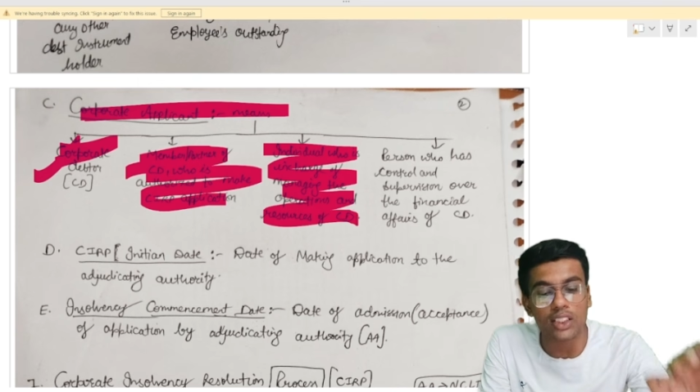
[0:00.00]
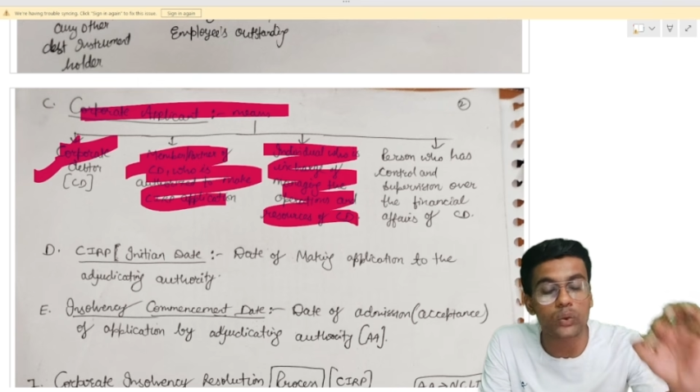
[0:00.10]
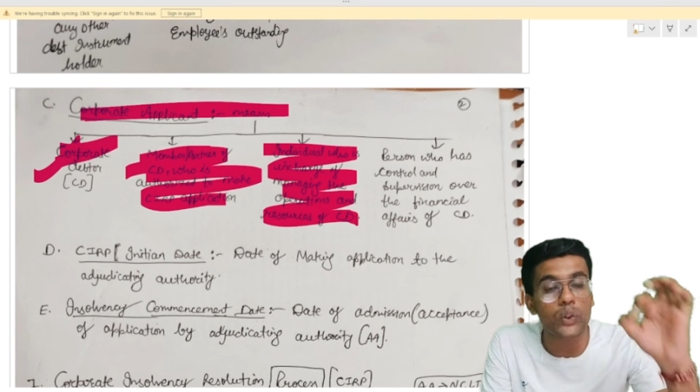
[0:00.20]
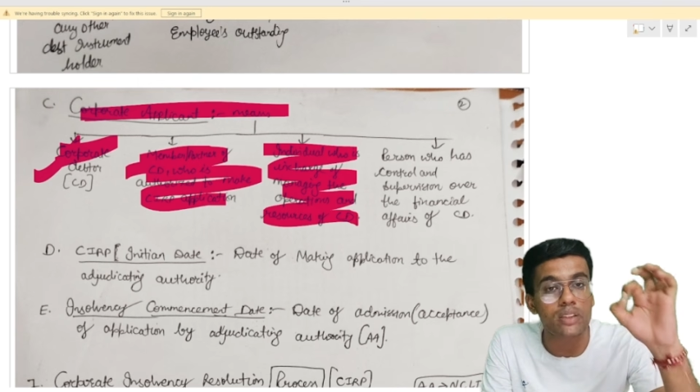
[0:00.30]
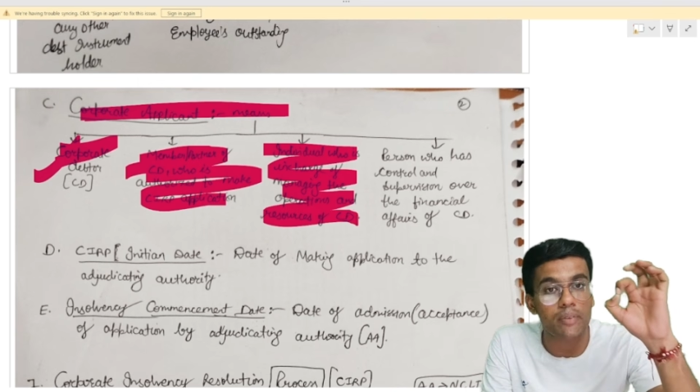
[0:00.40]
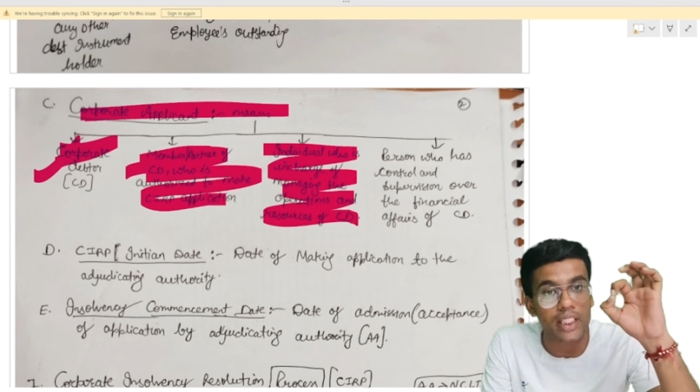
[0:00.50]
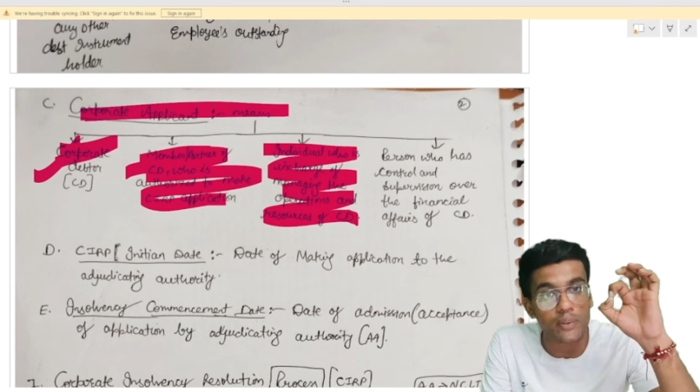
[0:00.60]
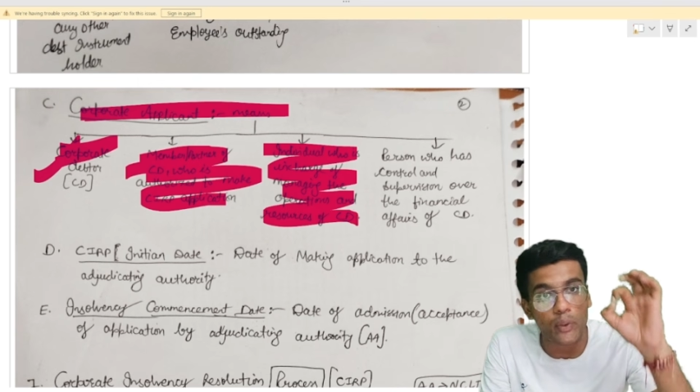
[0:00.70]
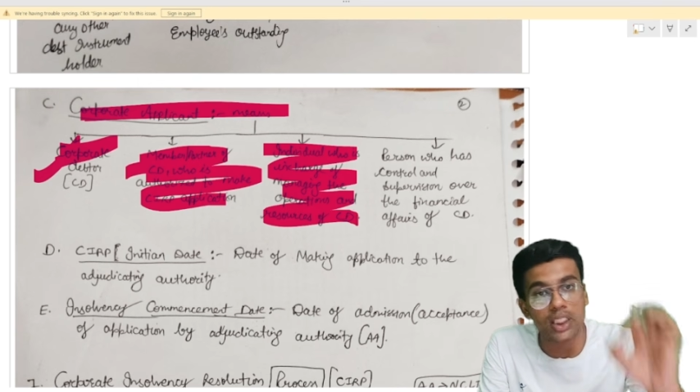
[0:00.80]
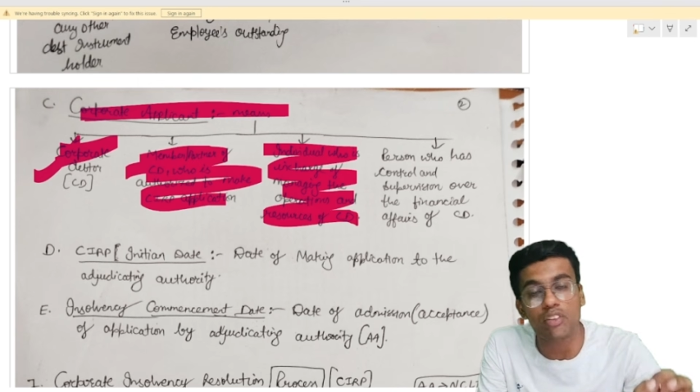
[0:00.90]
who is
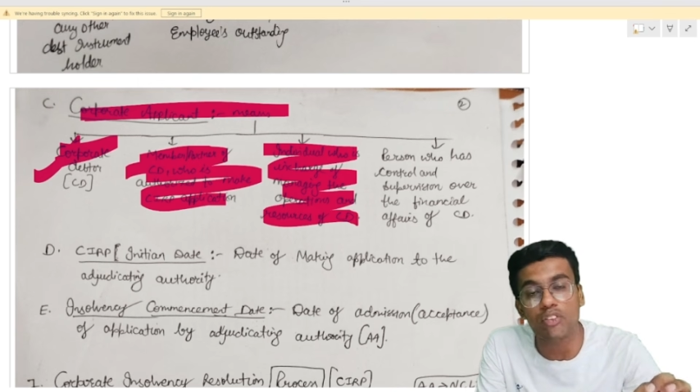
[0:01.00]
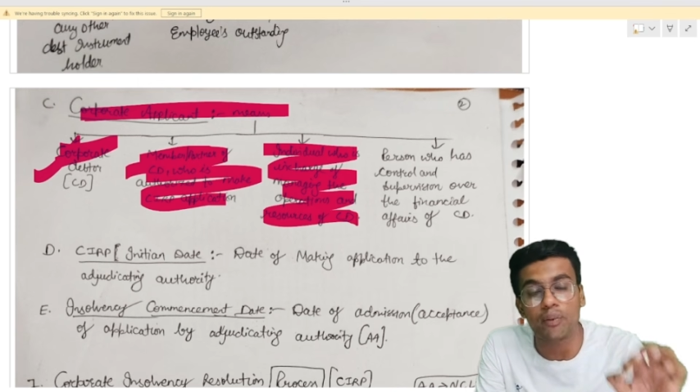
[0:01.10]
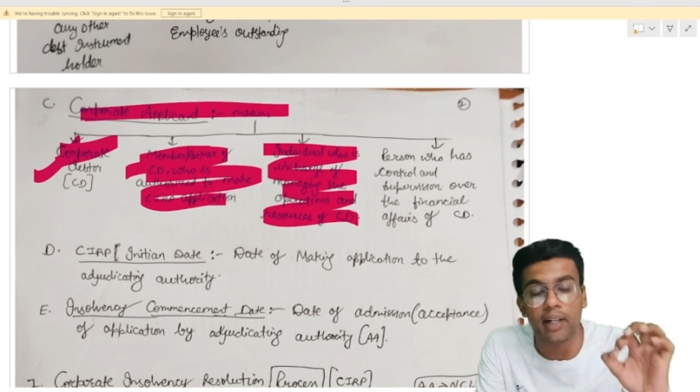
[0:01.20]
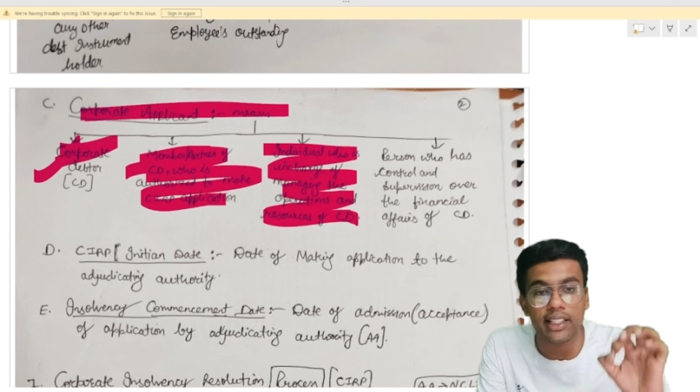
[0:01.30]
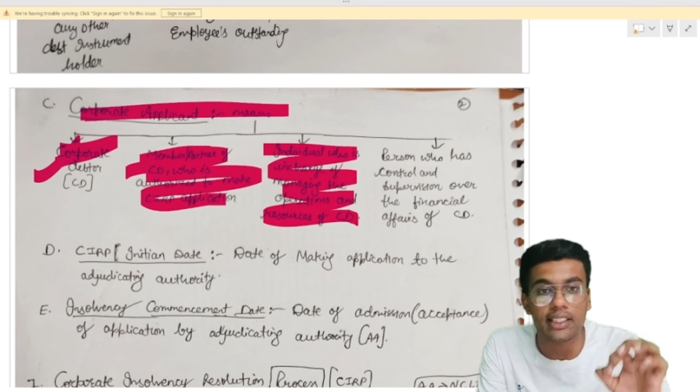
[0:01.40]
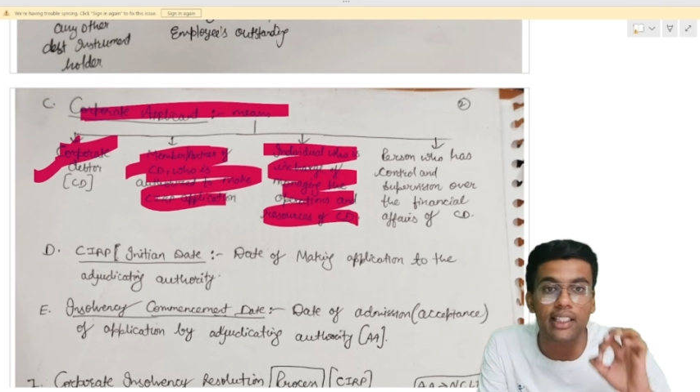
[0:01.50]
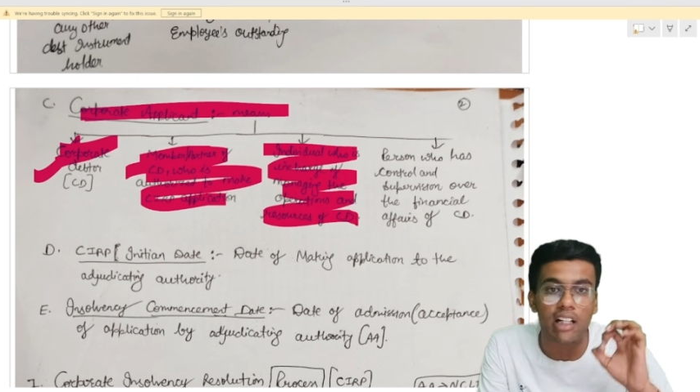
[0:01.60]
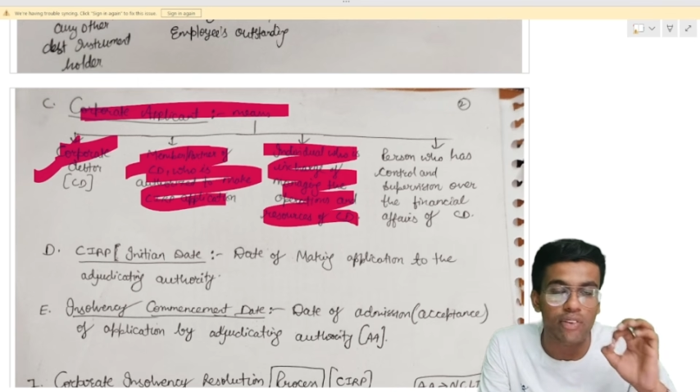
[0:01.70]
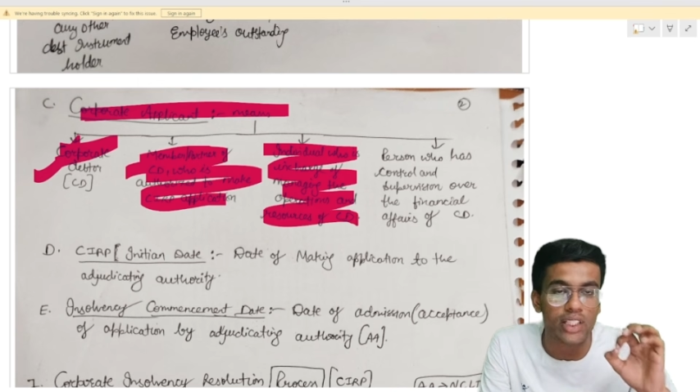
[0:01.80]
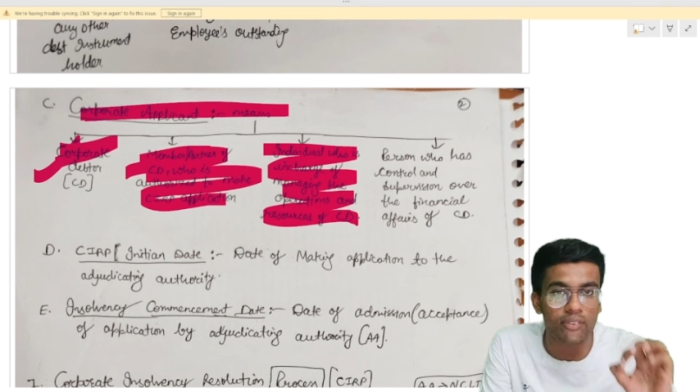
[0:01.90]
responsible for managing the
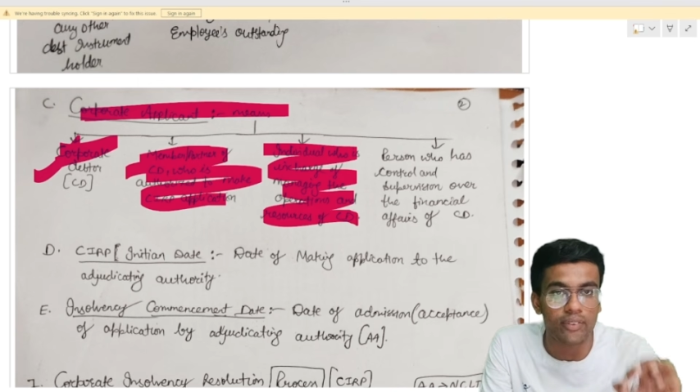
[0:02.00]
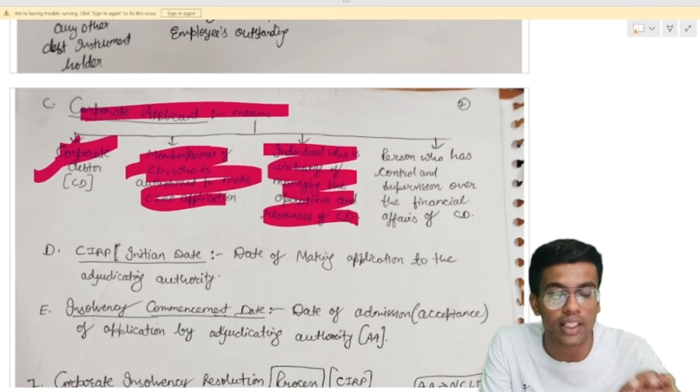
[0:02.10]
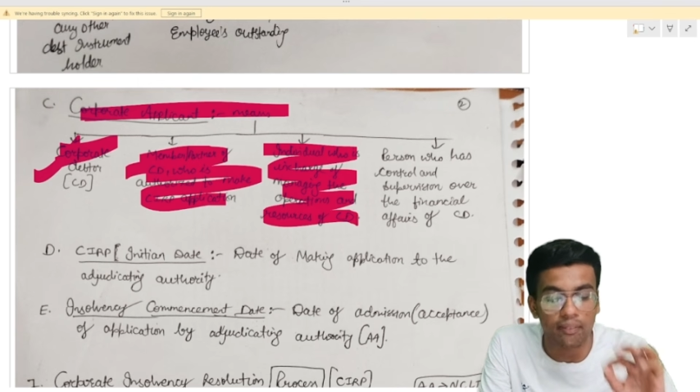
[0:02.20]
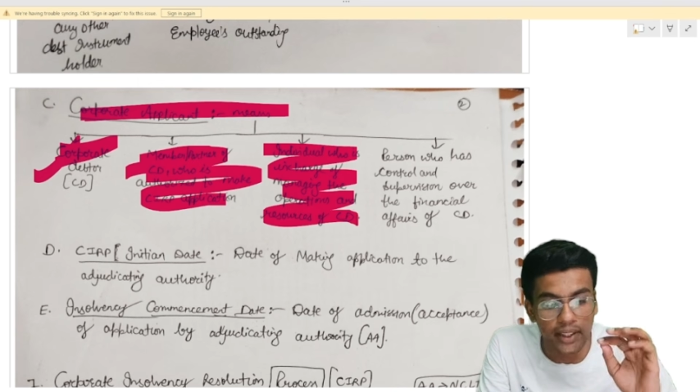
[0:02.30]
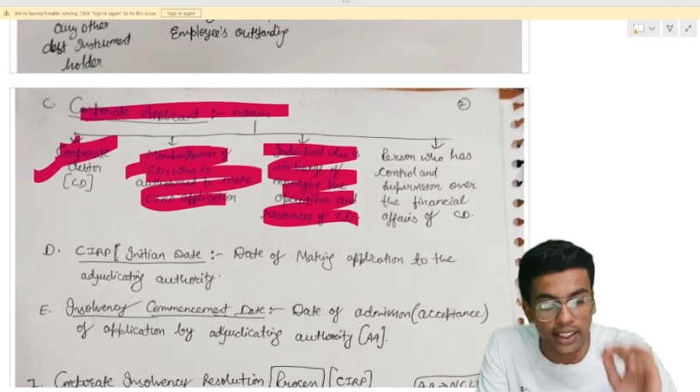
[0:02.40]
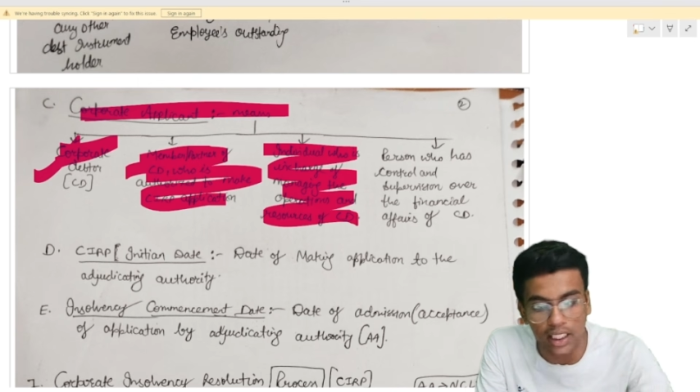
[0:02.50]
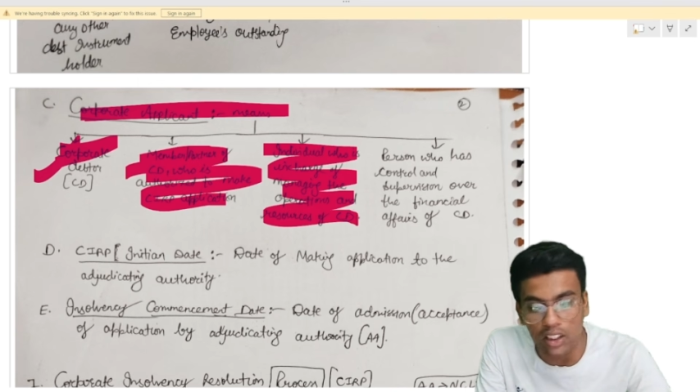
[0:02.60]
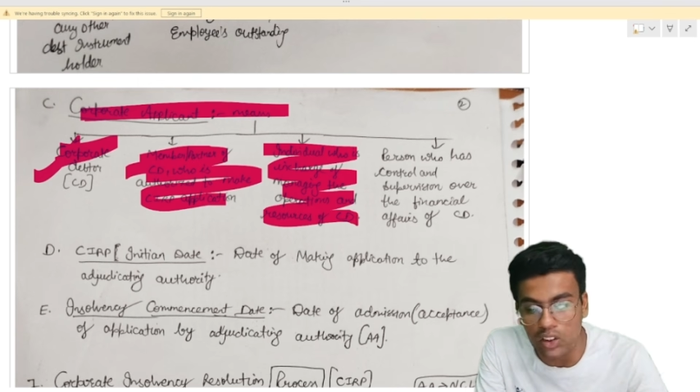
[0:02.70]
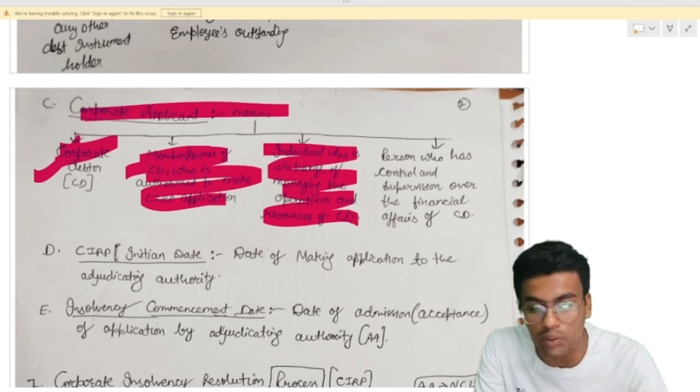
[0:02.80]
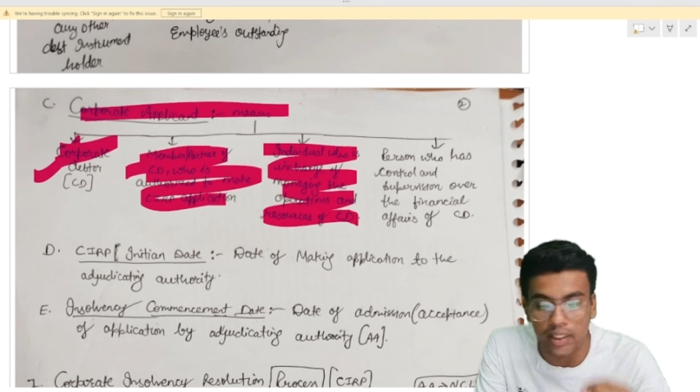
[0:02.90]
affairs of the company, can
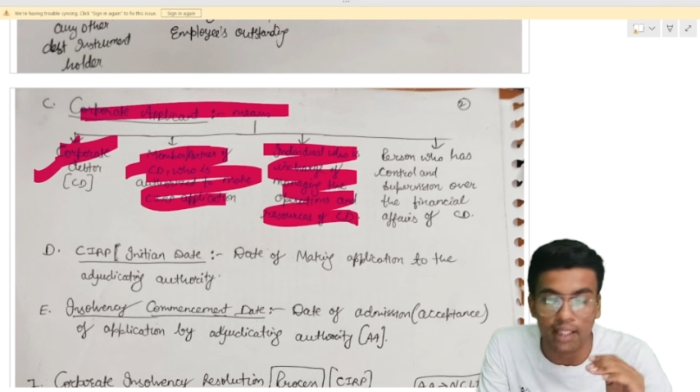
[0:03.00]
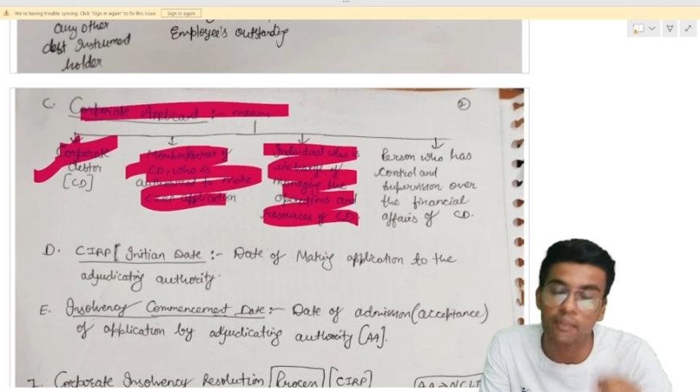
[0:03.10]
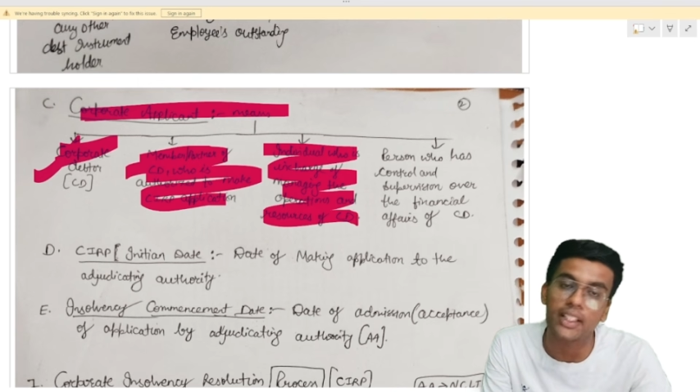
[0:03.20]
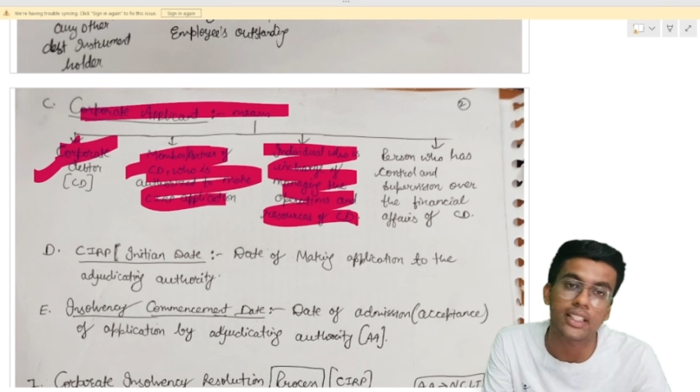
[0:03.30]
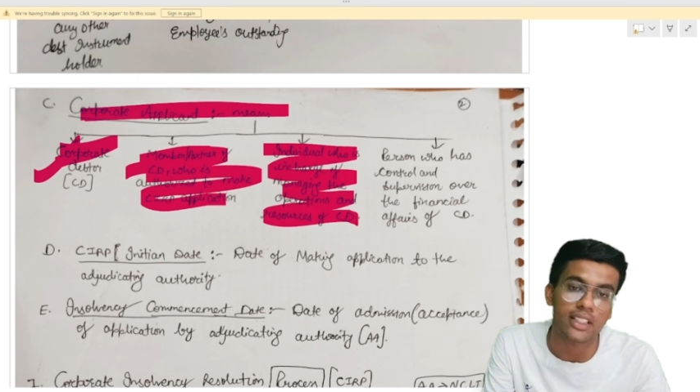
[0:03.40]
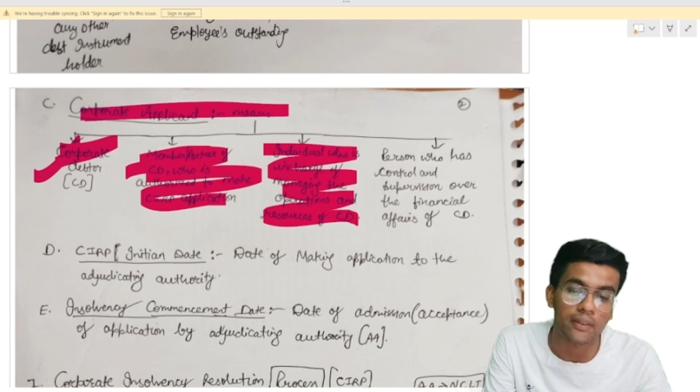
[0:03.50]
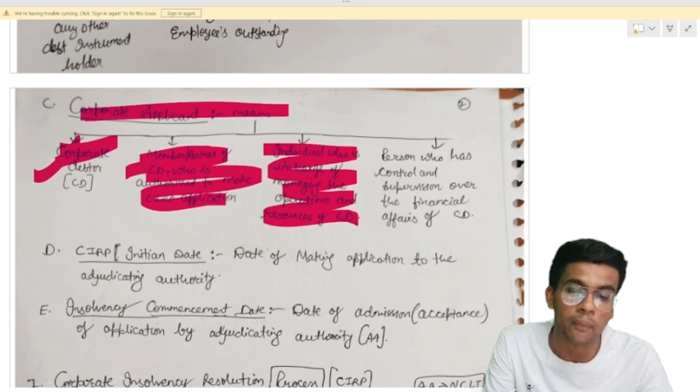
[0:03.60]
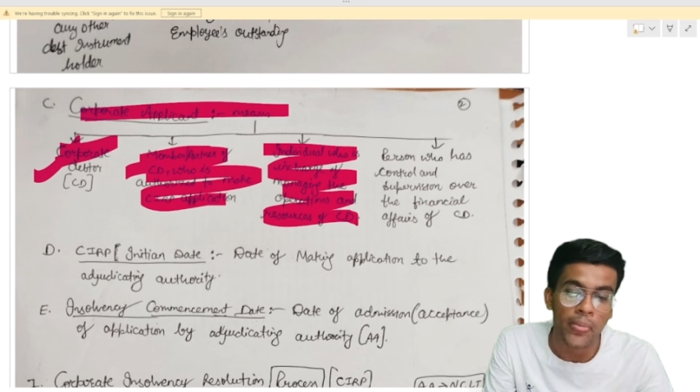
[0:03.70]
also make application.